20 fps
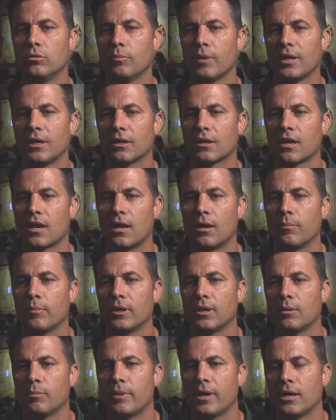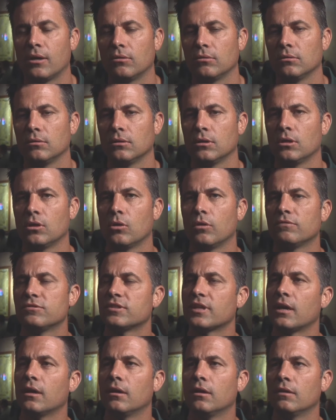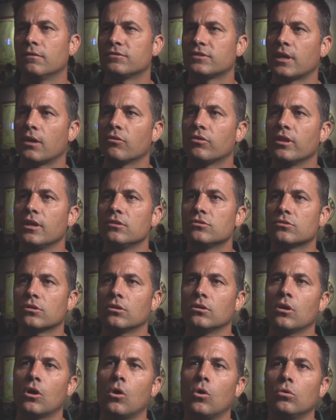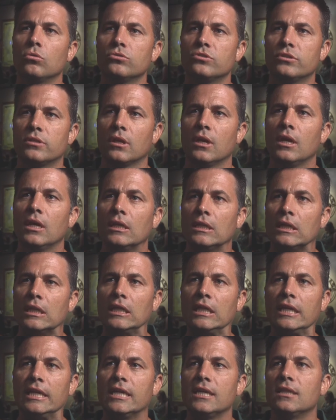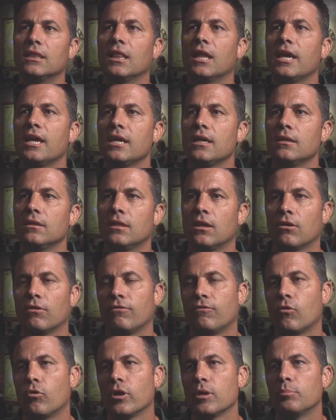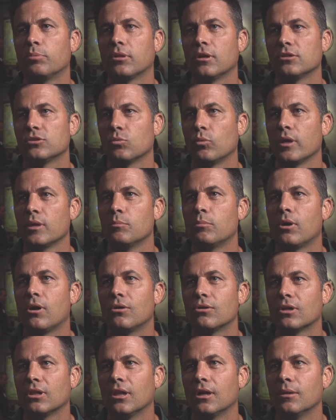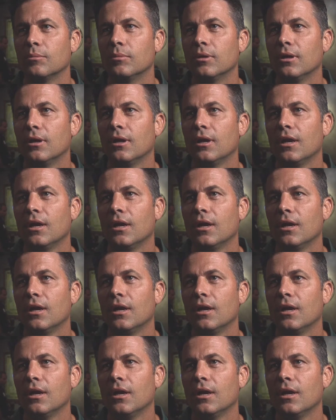made a comment about, you know, if Southeastern holds the lead late, they're a 40-plus win ball club.